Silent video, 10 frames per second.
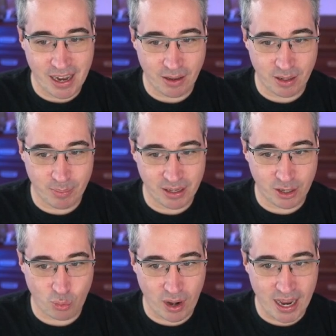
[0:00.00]
And then I'm going
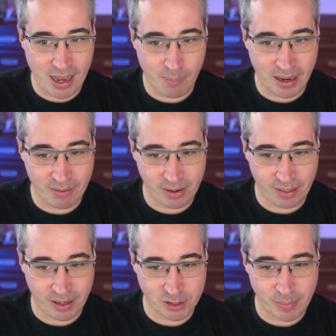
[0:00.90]
to grab
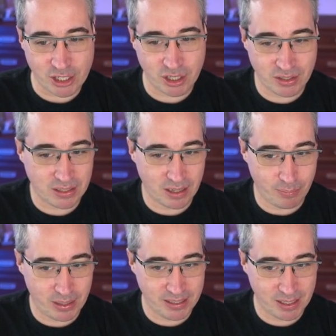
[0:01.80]
everything. So I'm actually just,
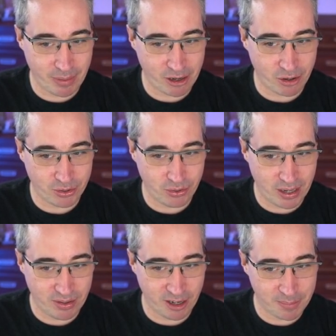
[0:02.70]
I'm placing my cursor
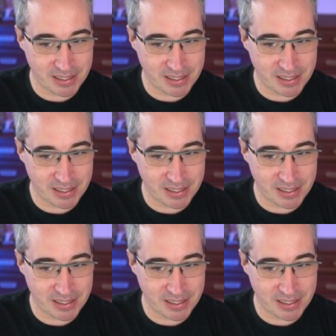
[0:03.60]
down here.